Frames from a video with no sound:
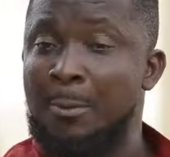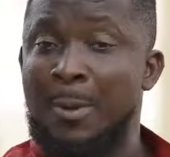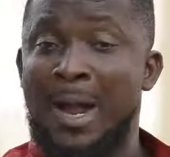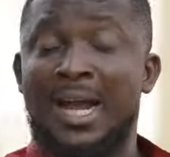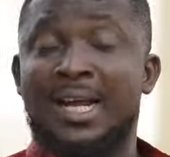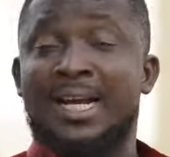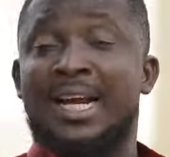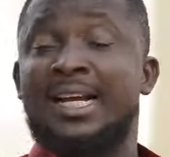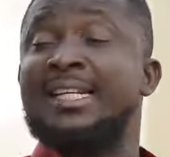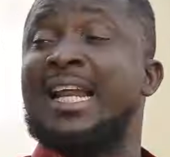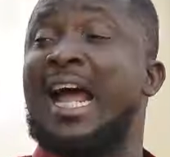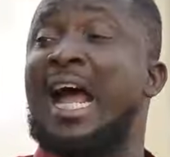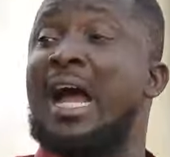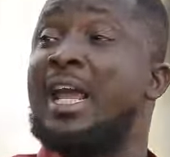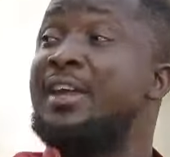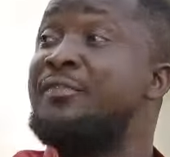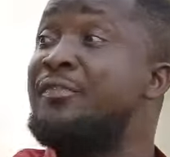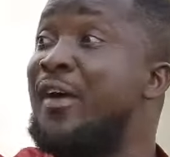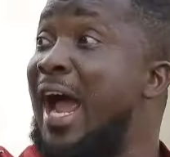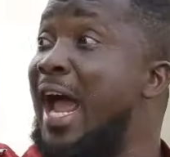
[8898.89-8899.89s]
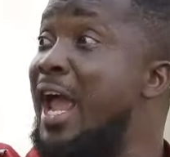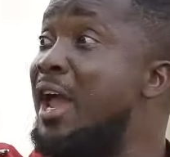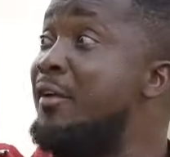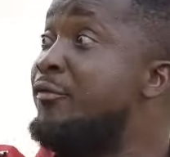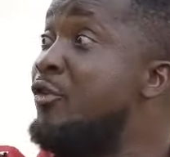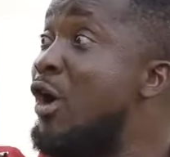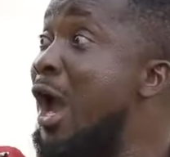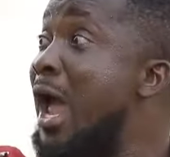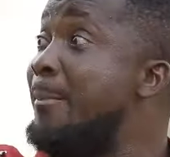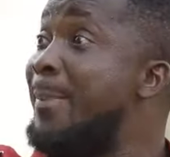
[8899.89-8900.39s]
I want to know if
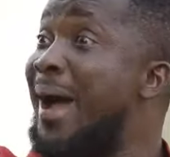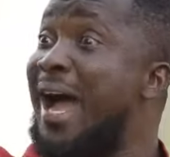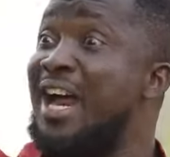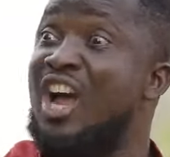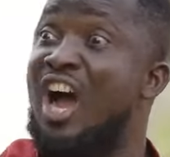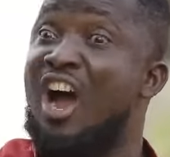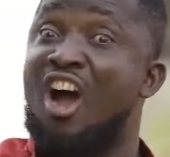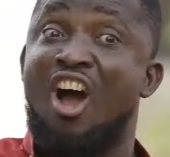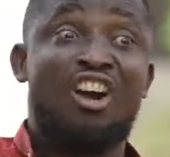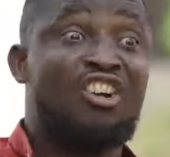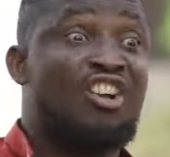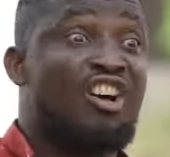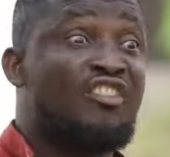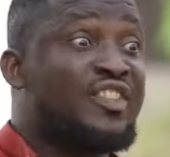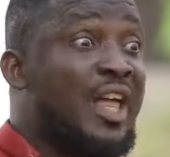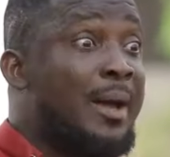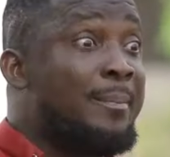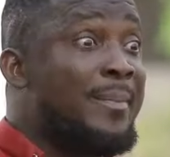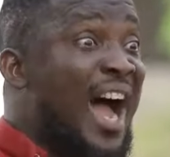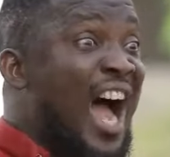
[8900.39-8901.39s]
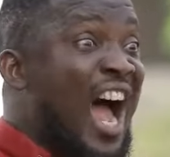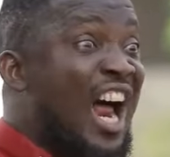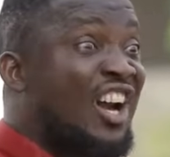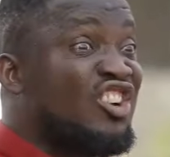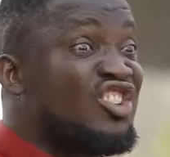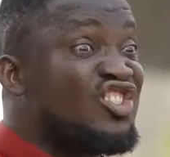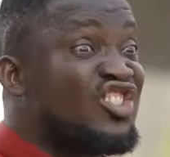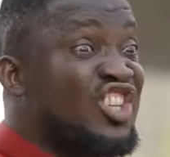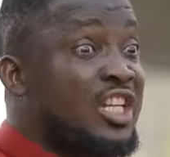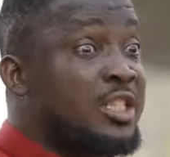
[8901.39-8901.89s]
I forever, all of them
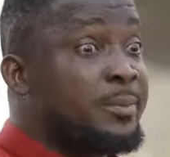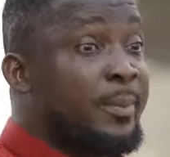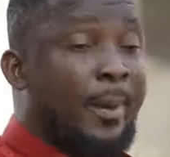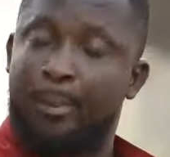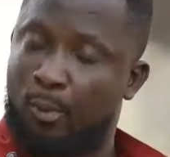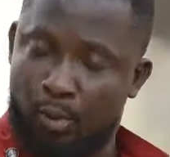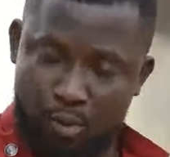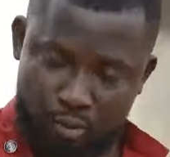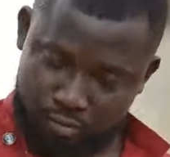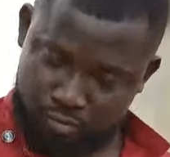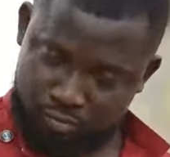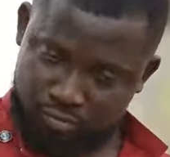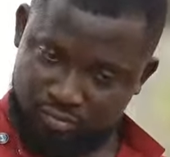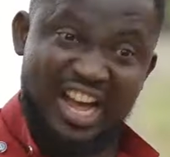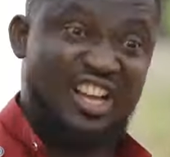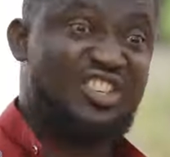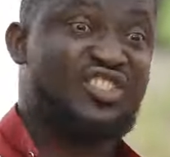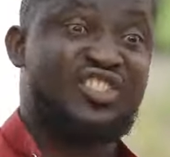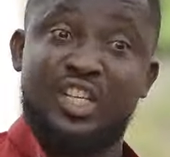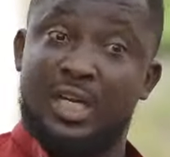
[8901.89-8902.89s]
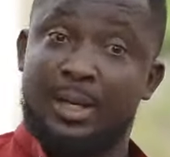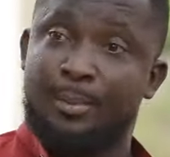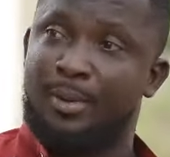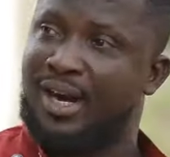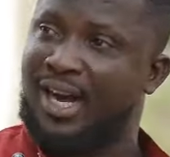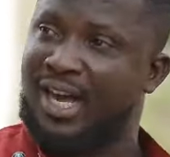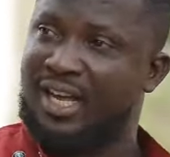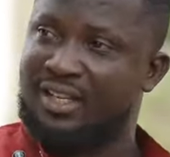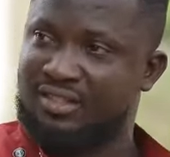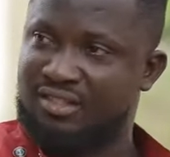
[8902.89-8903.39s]
are nonsense people. They're silly
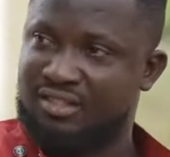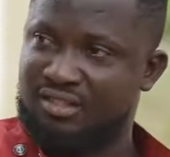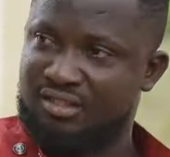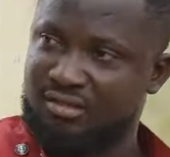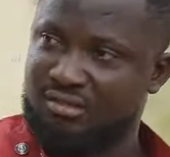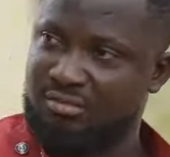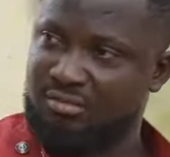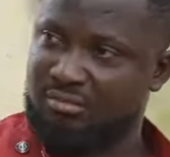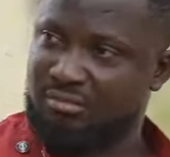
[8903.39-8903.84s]
buggers.